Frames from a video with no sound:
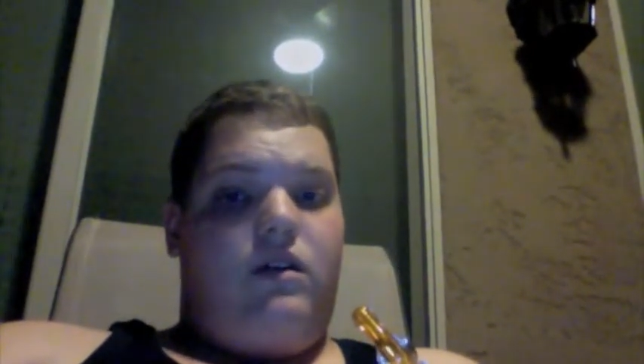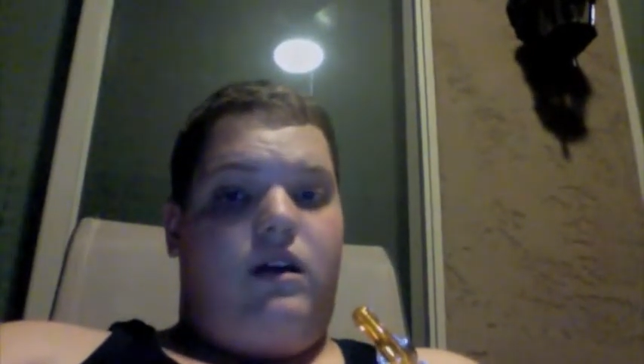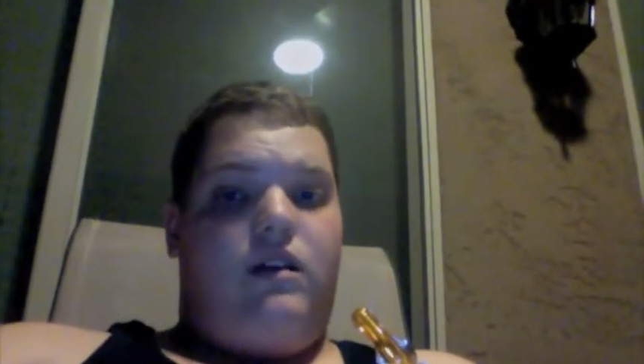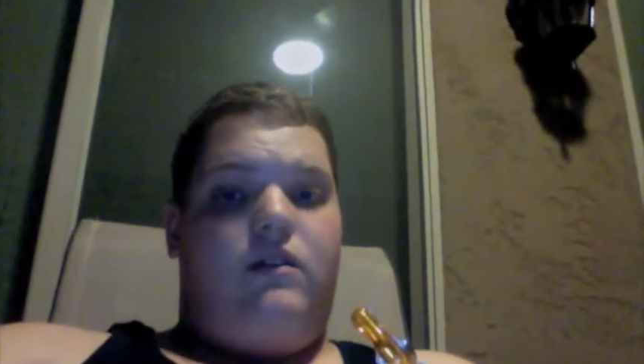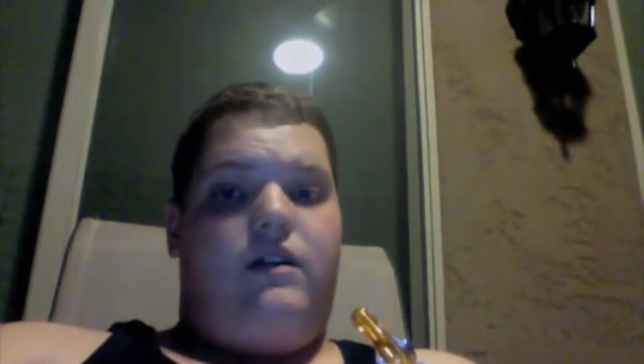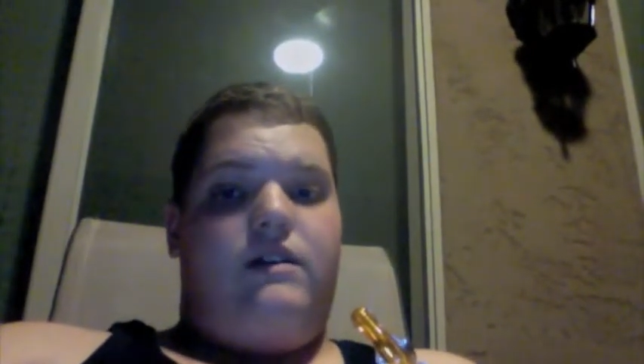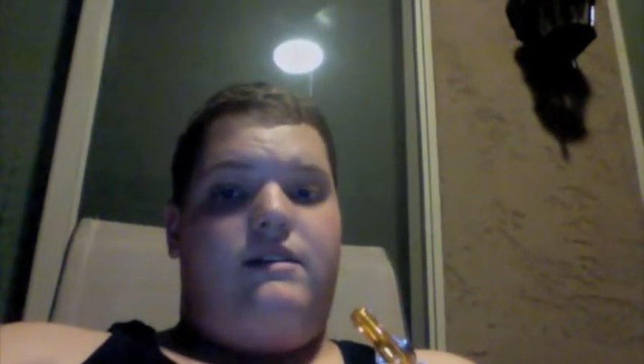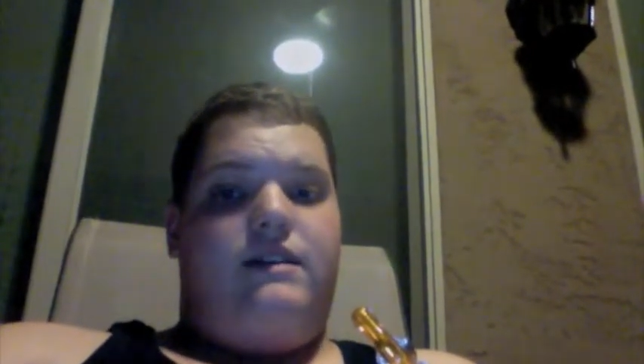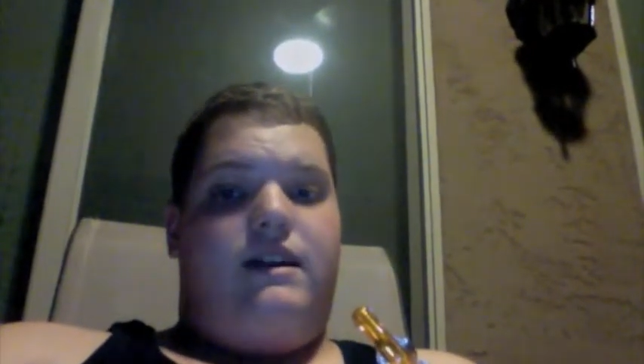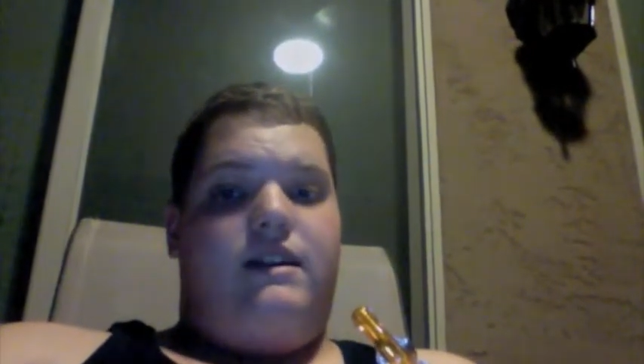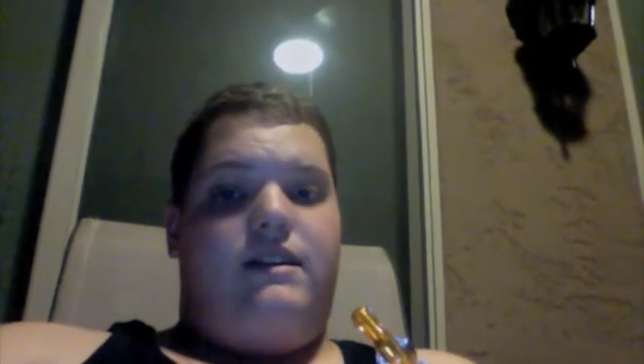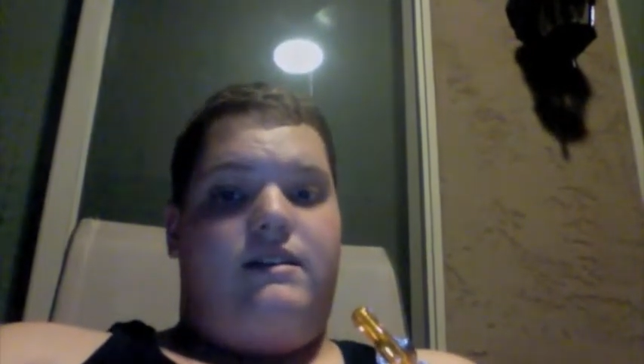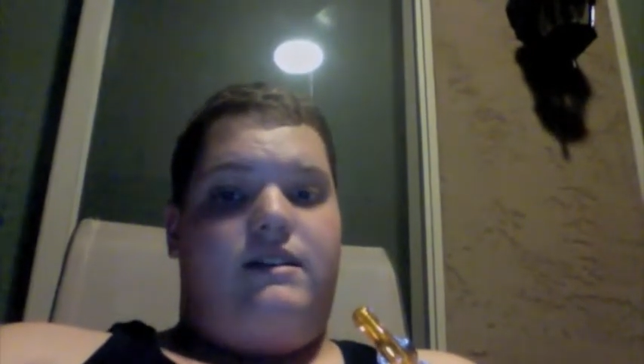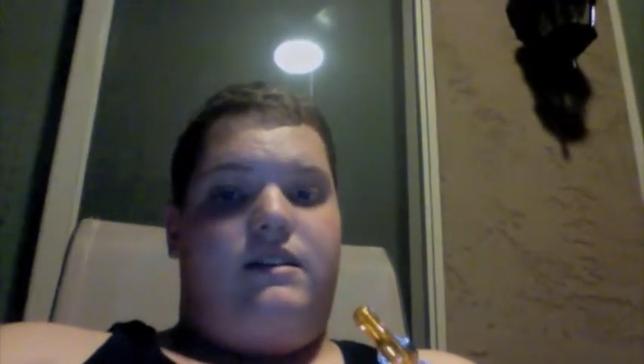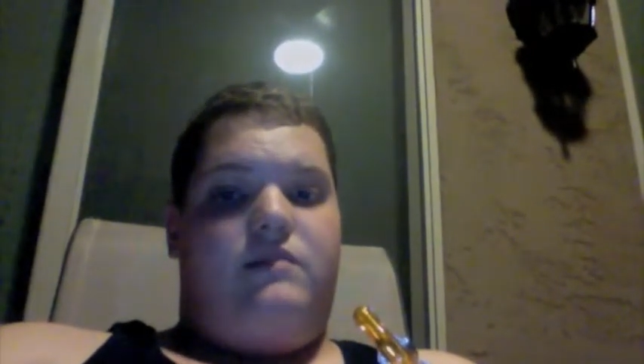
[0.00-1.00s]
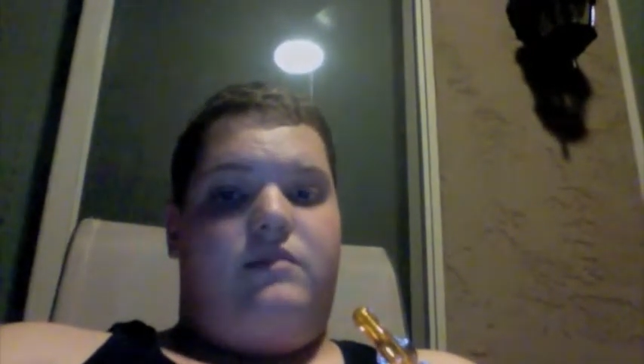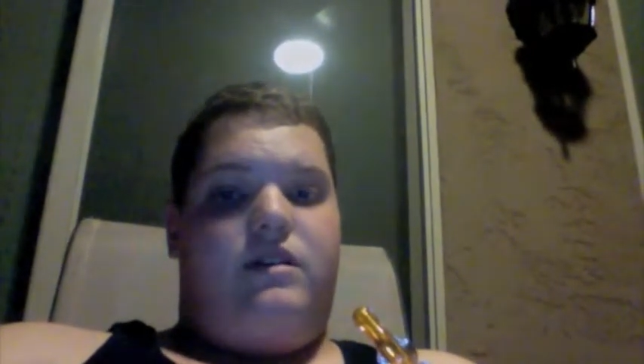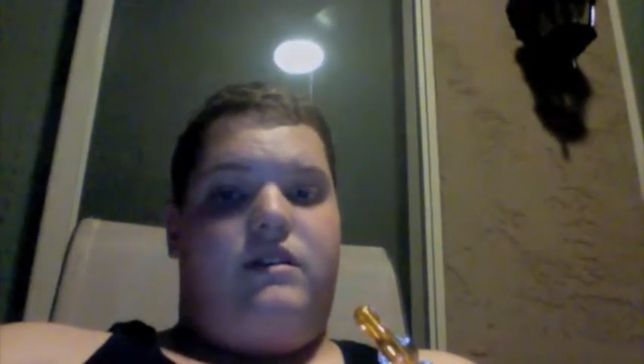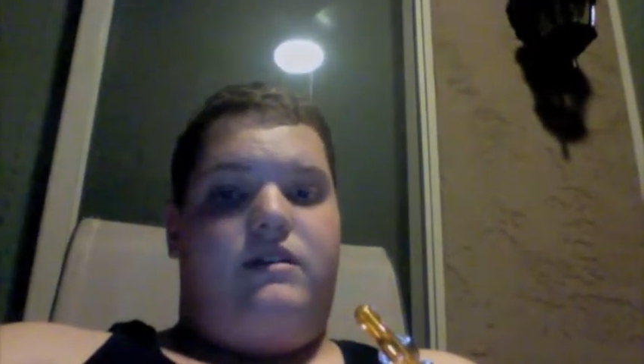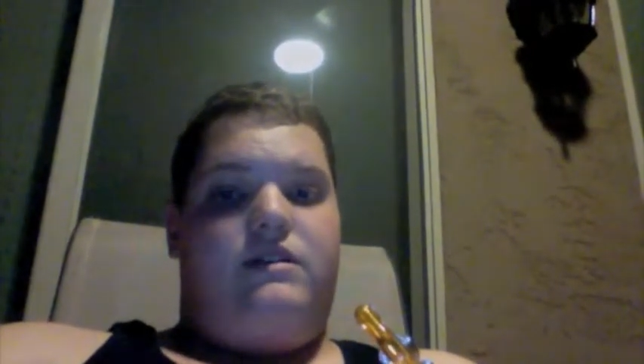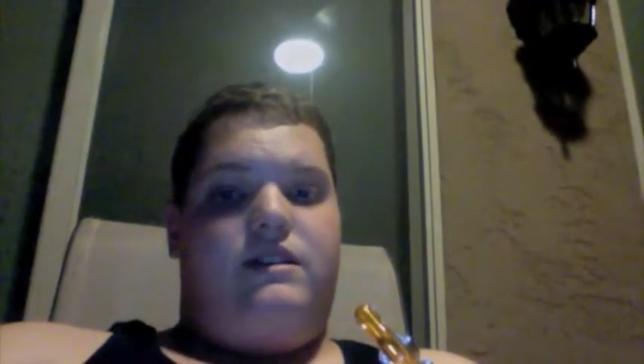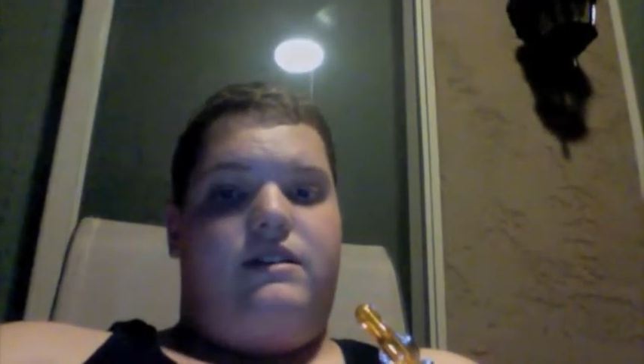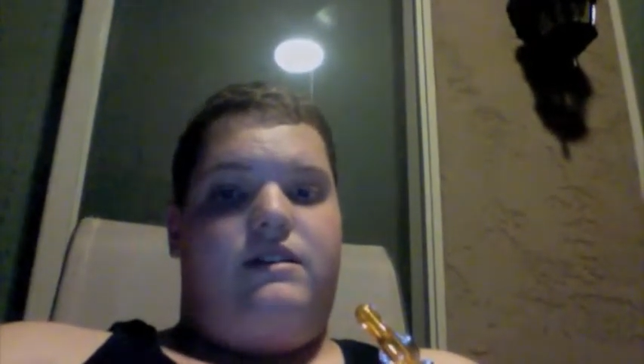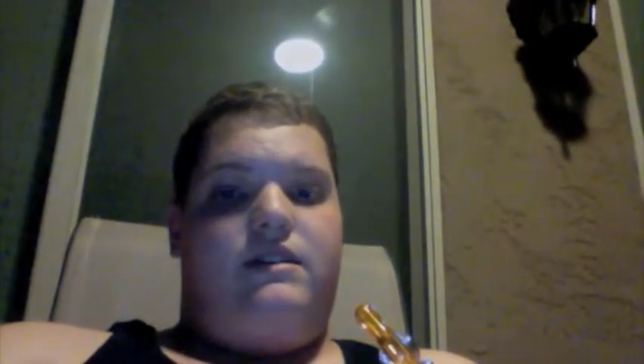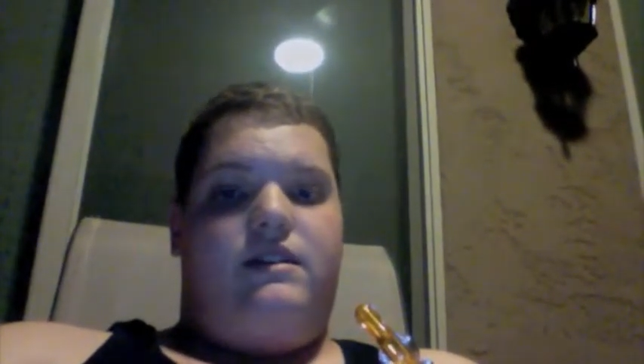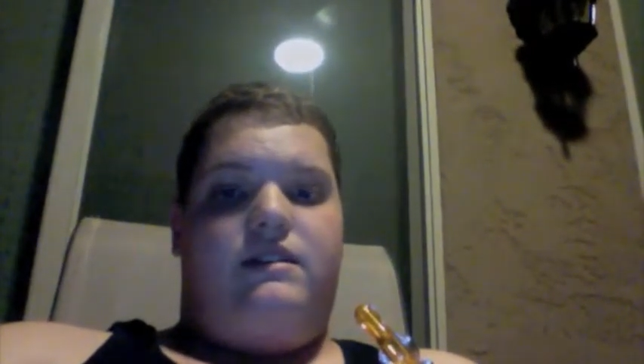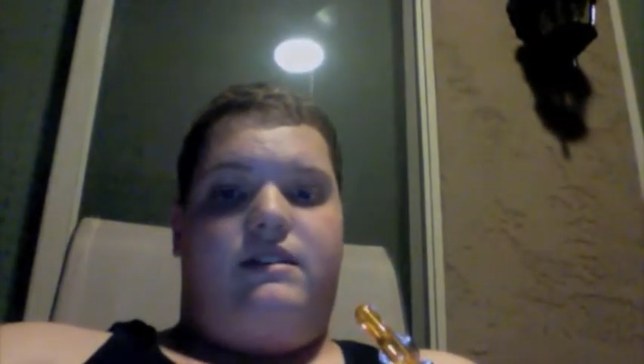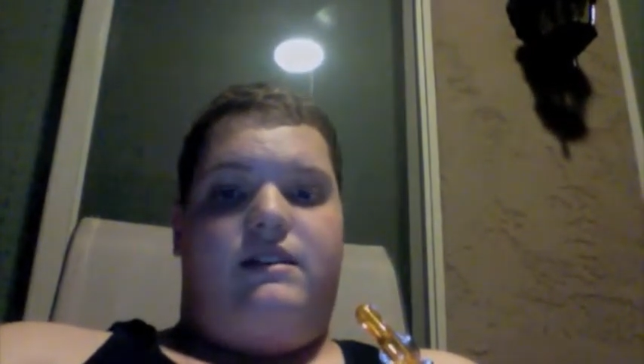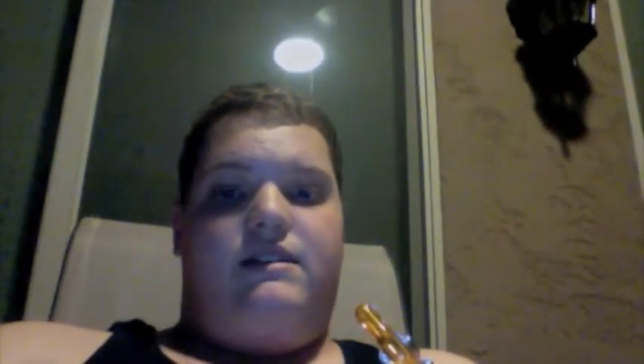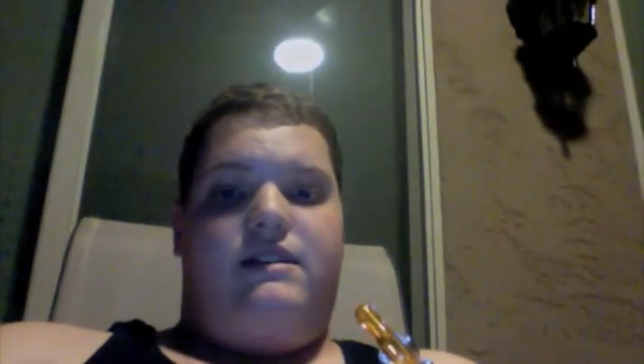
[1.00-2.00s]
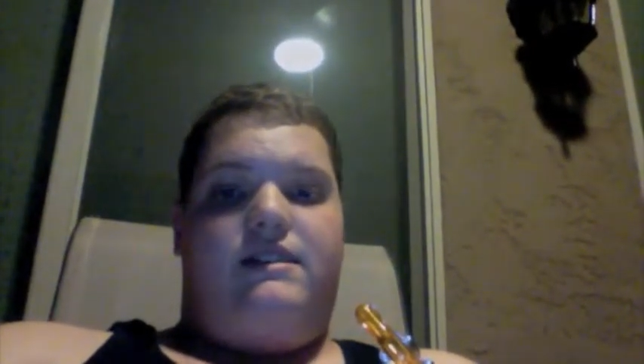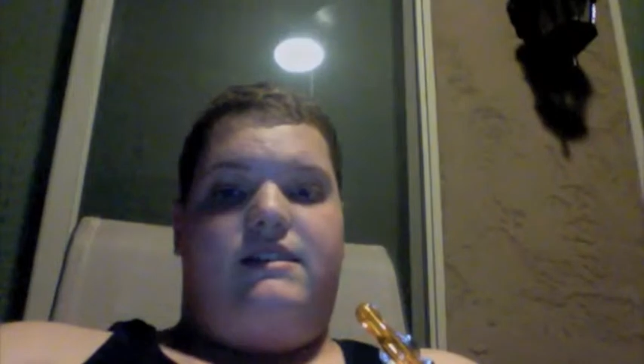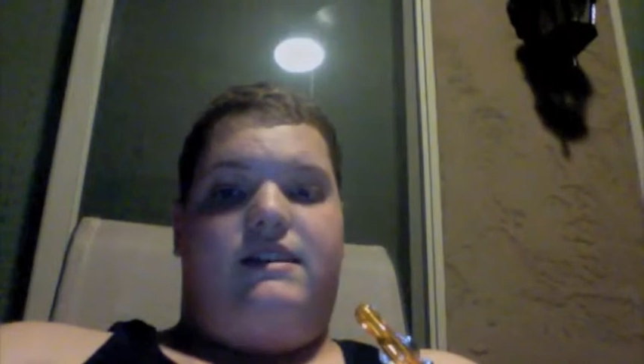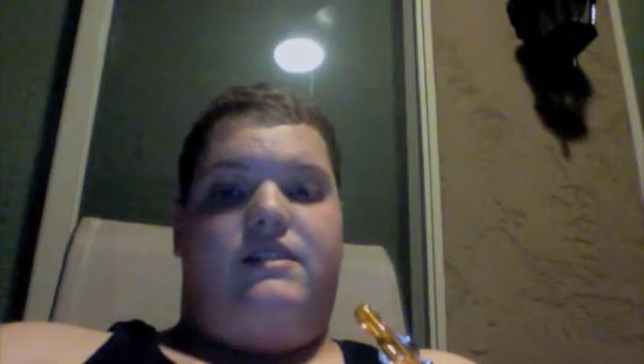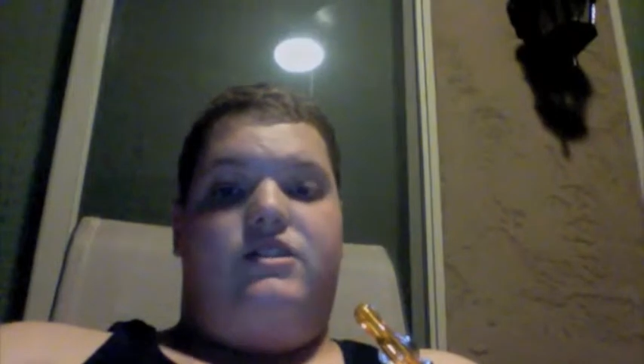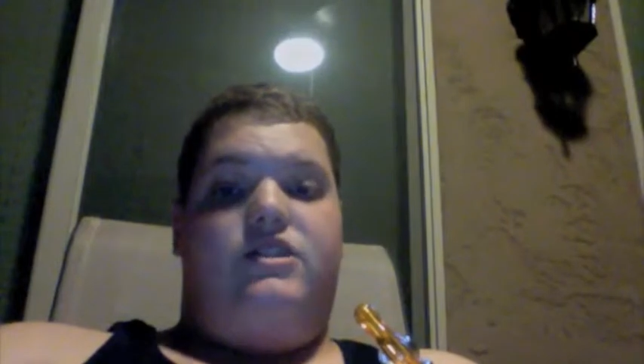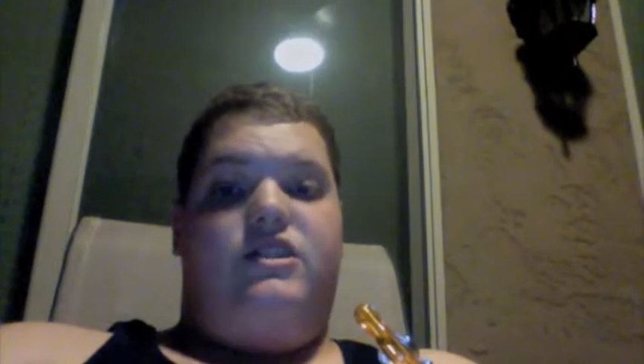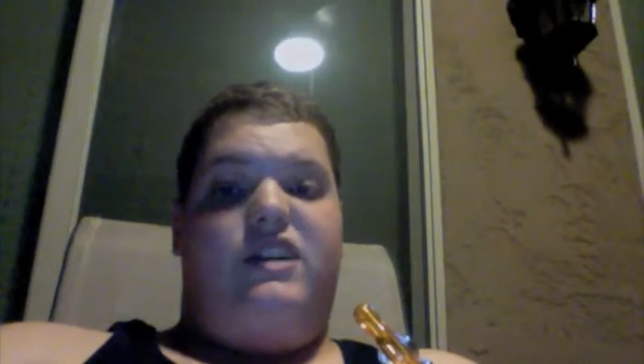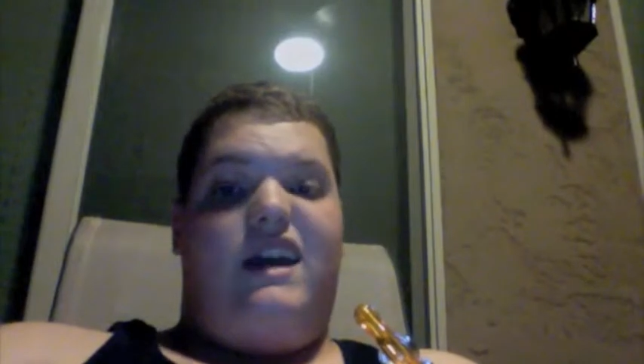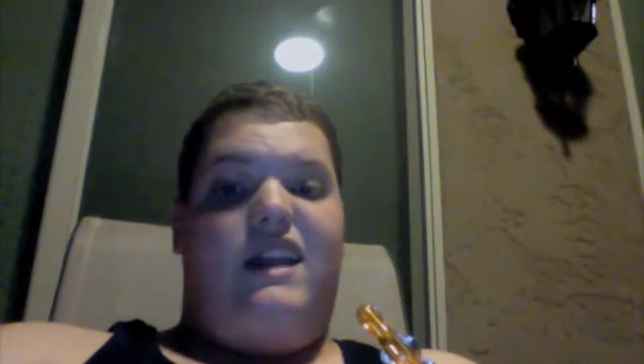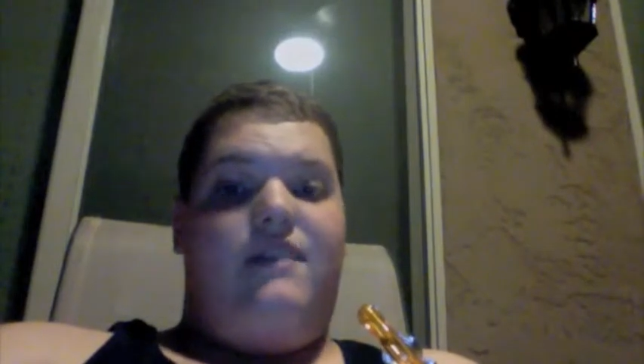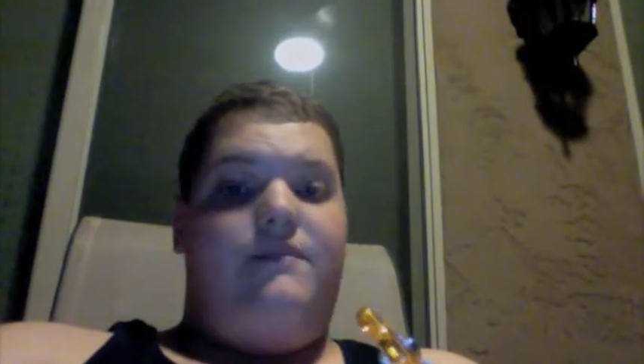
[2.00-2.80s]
Otherwise, that is going to burn the shisha and it's going to taste like shit.